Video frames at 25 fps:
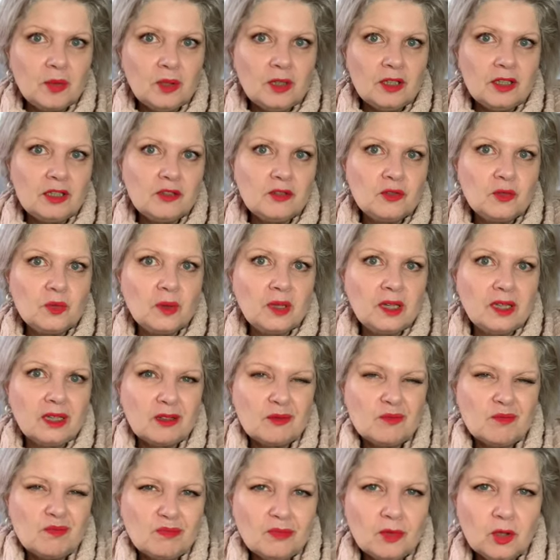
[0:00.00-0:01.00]
It's where
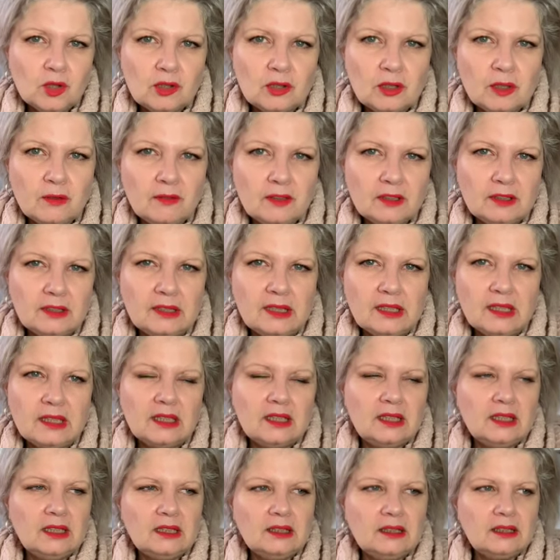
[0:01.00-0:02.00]
most of the
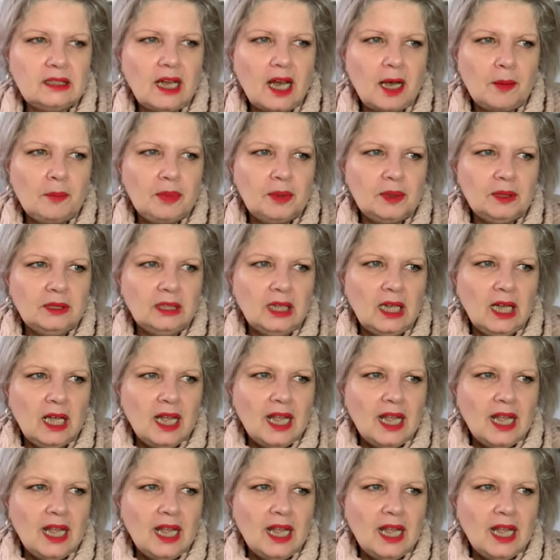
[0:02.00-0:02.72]
things happen.